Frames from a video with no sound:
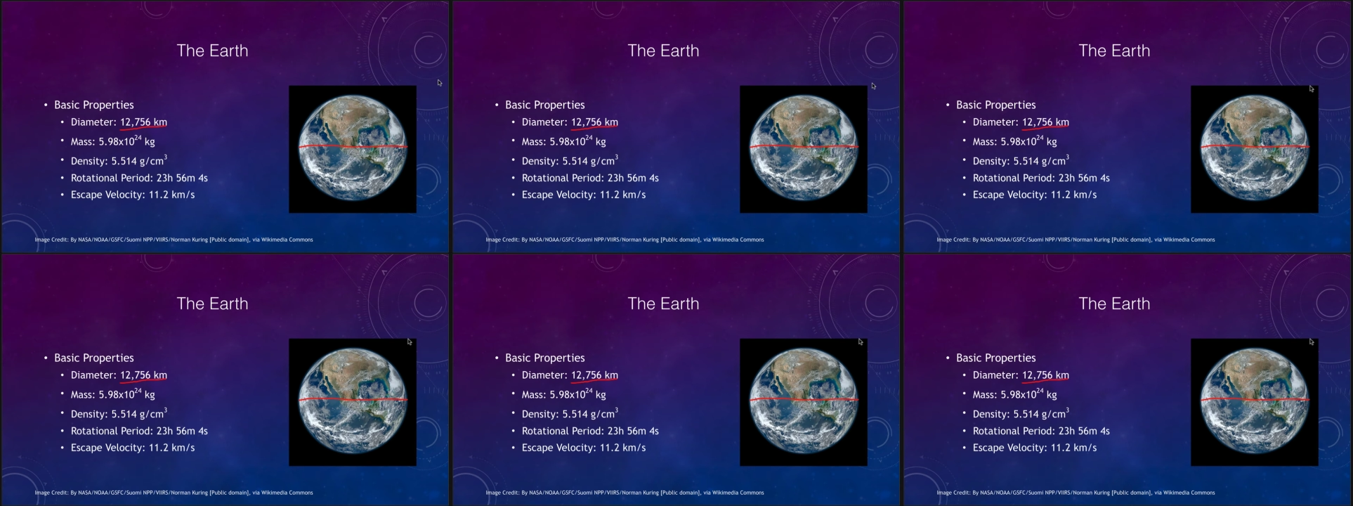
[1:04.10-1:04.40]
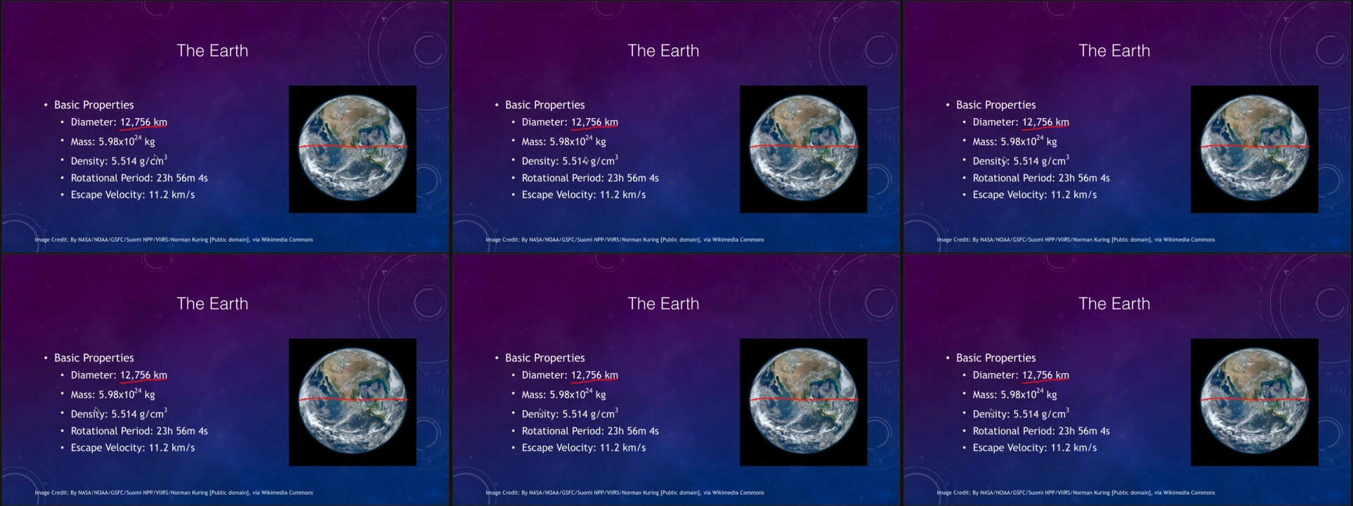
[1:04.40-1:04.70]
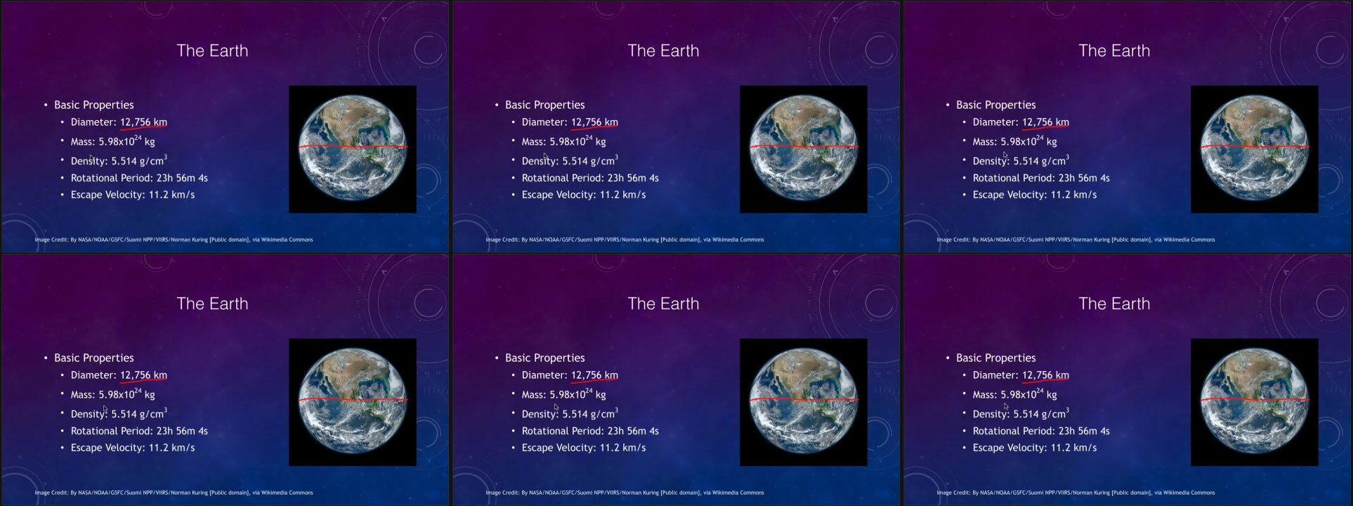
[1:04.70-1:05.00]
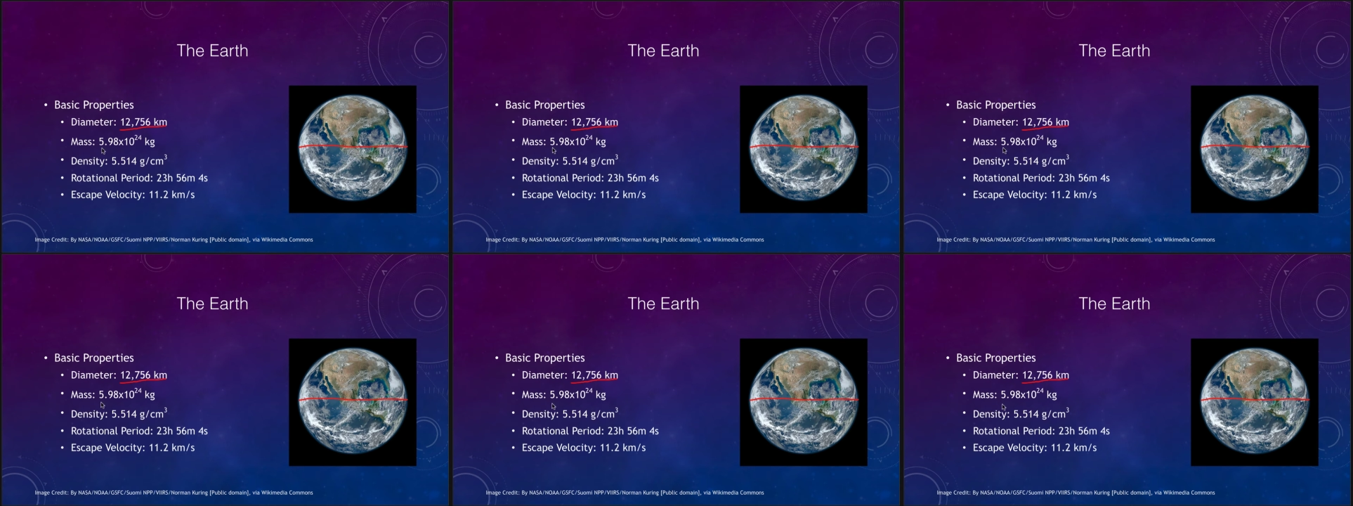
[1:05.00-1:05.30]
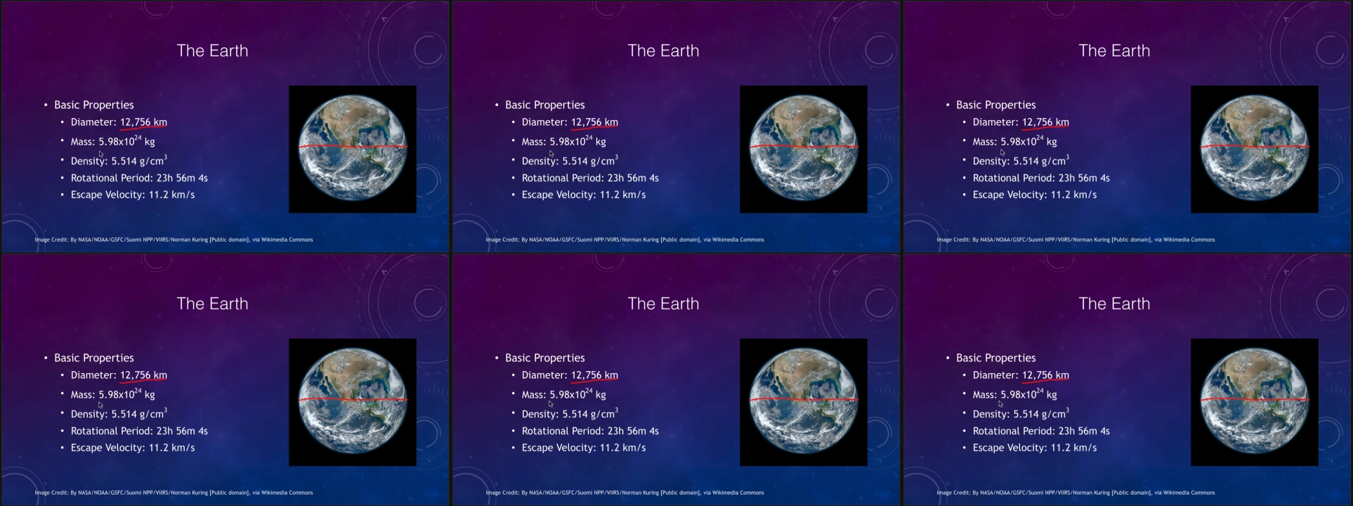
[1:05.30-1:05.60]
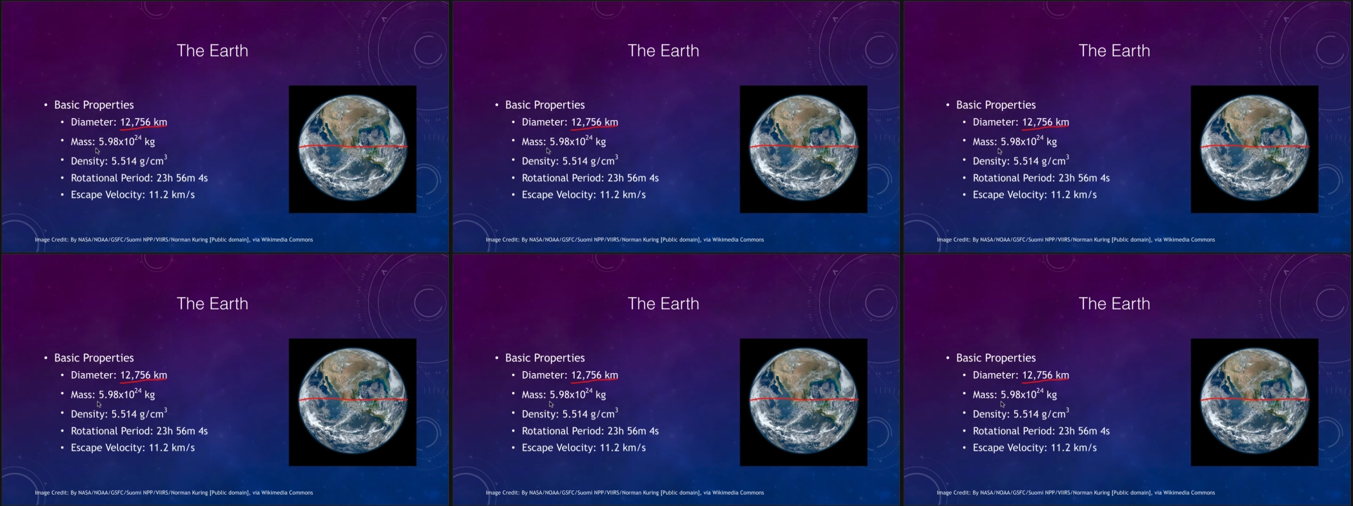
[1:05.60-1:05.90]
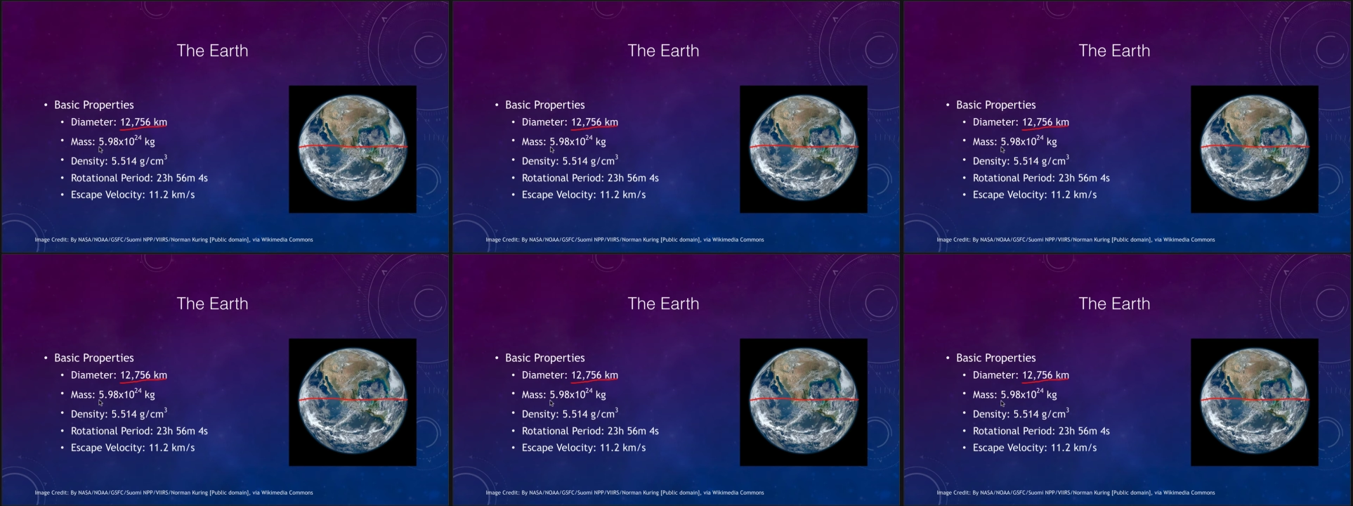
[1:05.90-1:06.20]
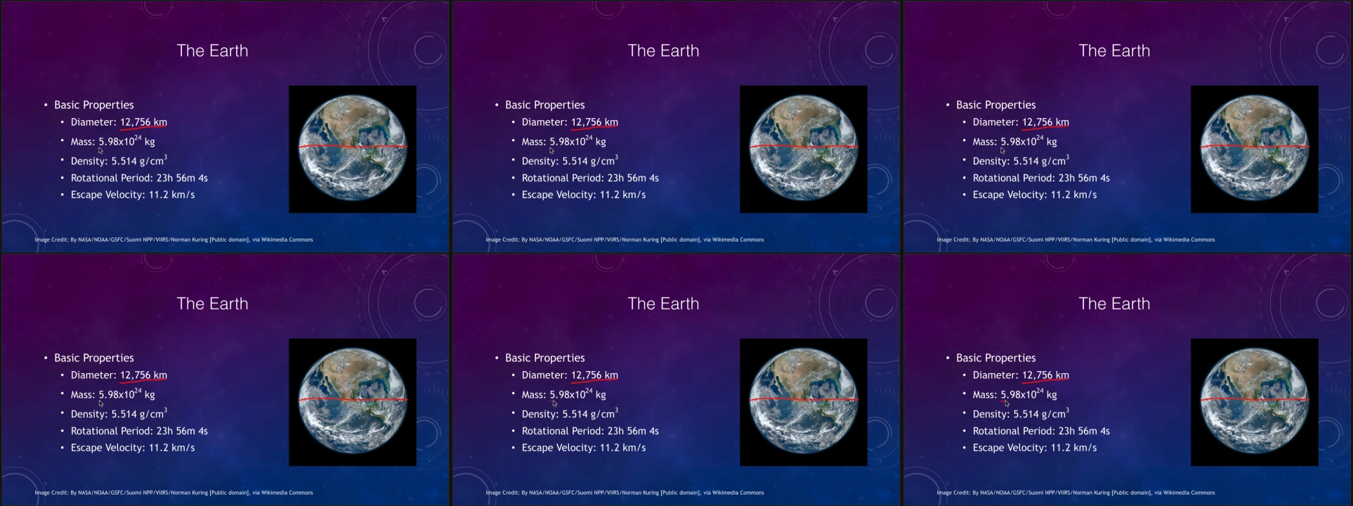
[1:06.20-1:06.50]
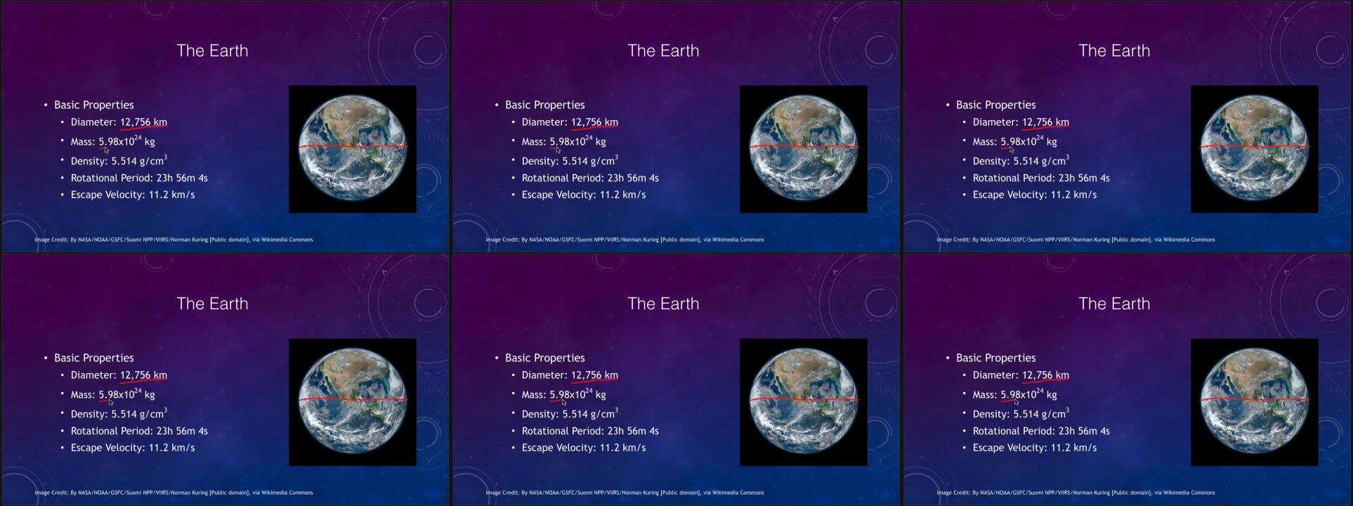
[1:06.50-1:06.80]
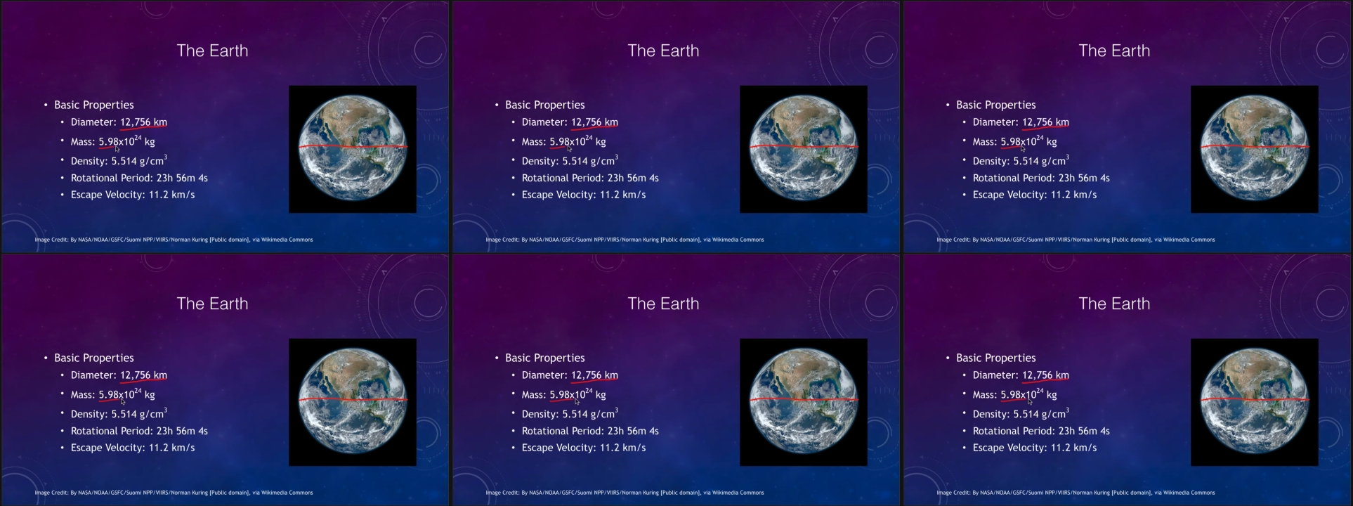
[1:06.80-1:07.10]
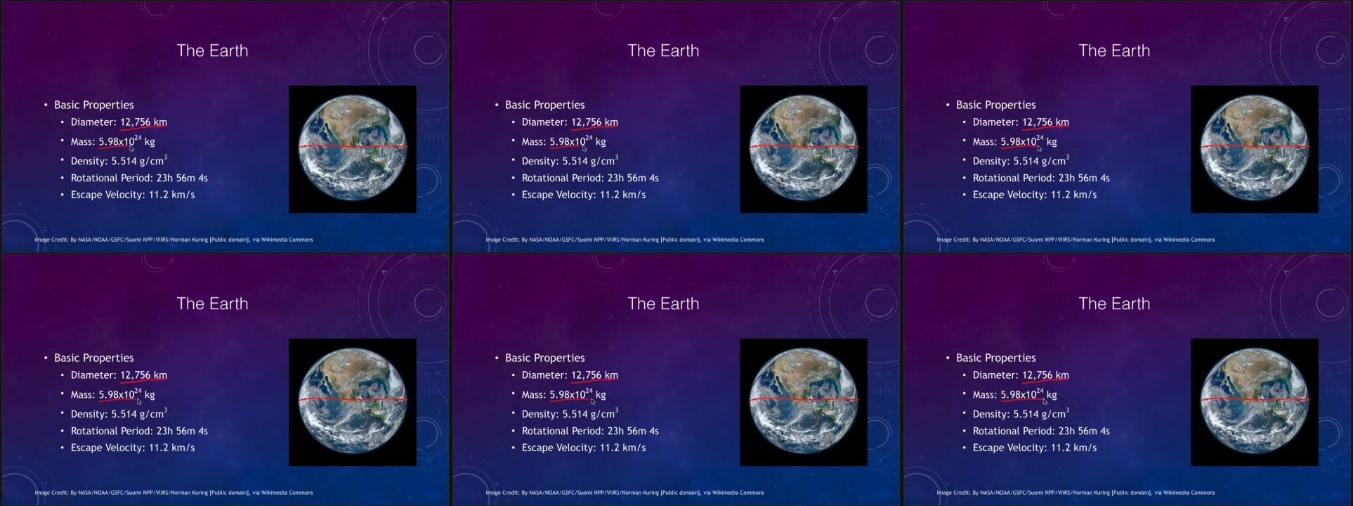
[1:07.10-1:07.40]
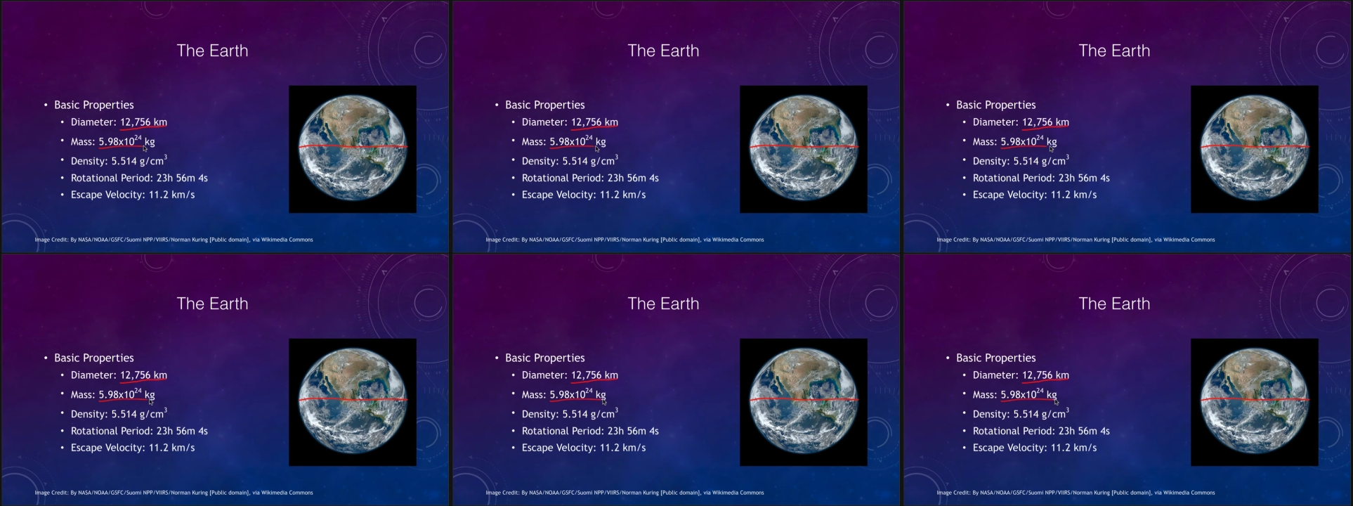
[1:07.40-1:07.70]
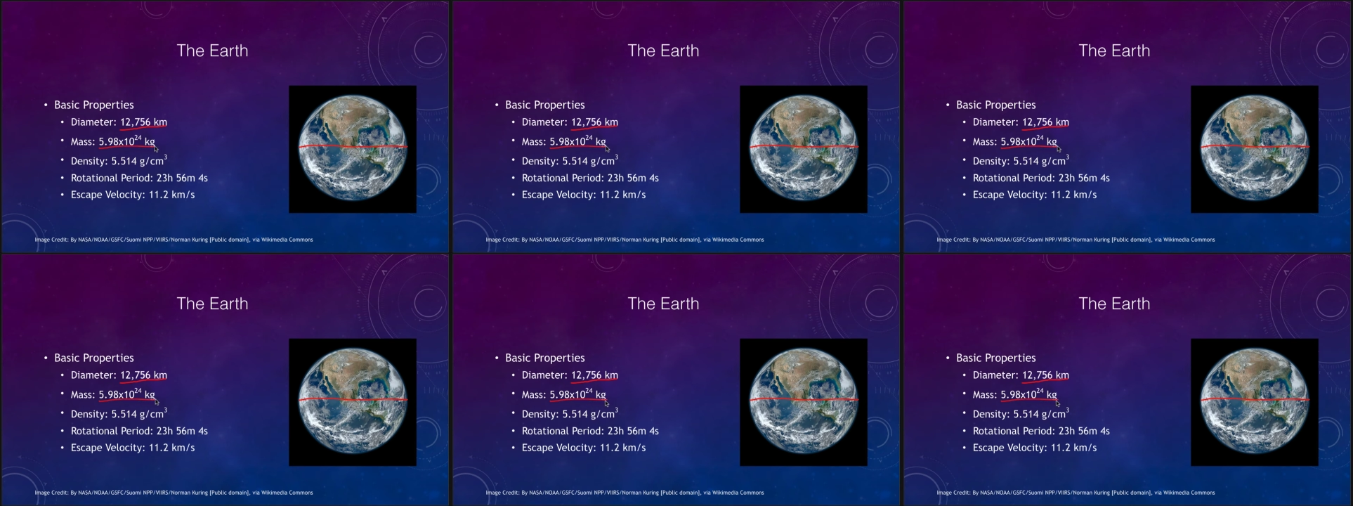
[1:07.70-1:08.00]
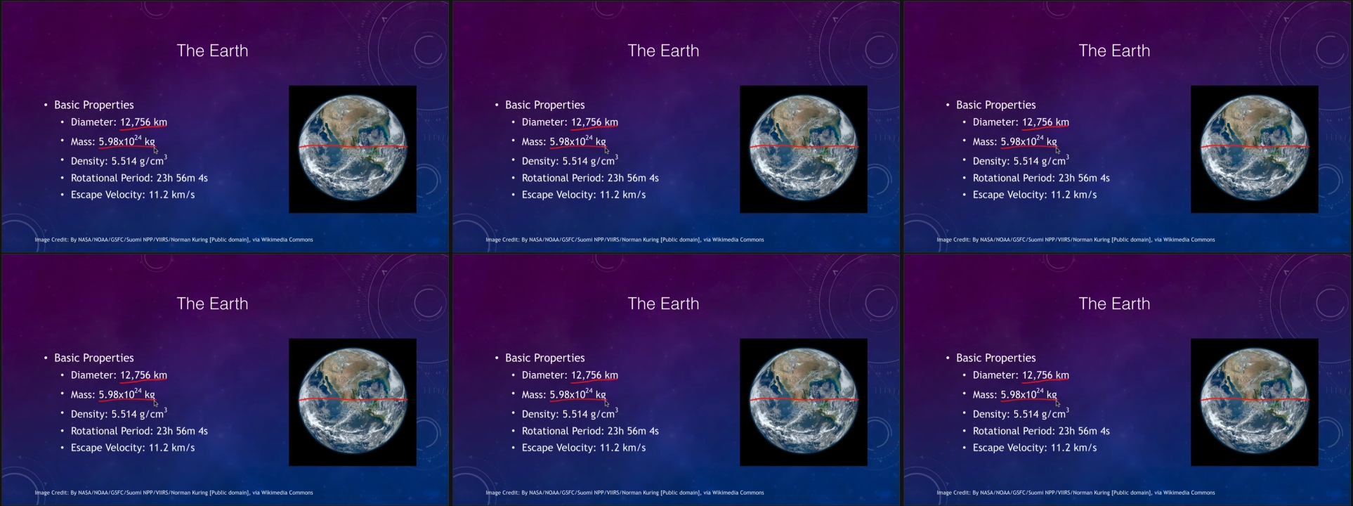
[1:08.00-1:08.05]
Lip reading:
[unreadable: no face in view]